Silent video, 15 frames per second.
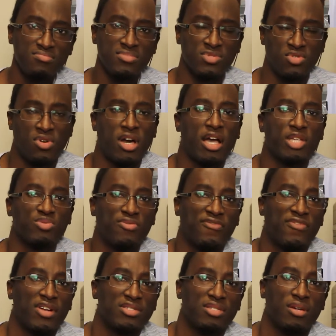Ion's
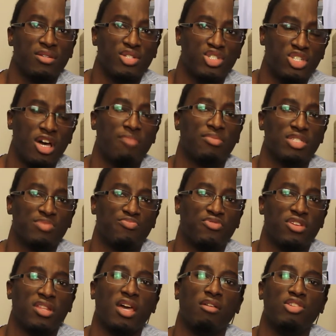reflecting on his shopping
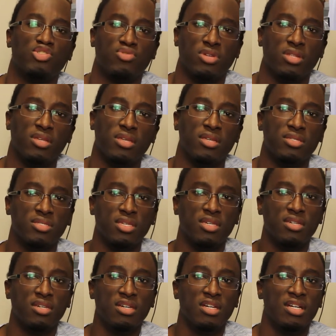spree and how he treated
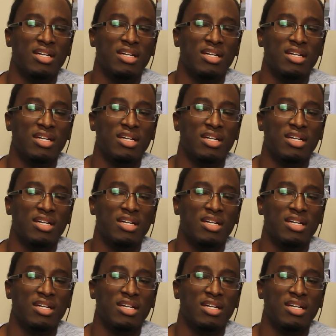Izzy.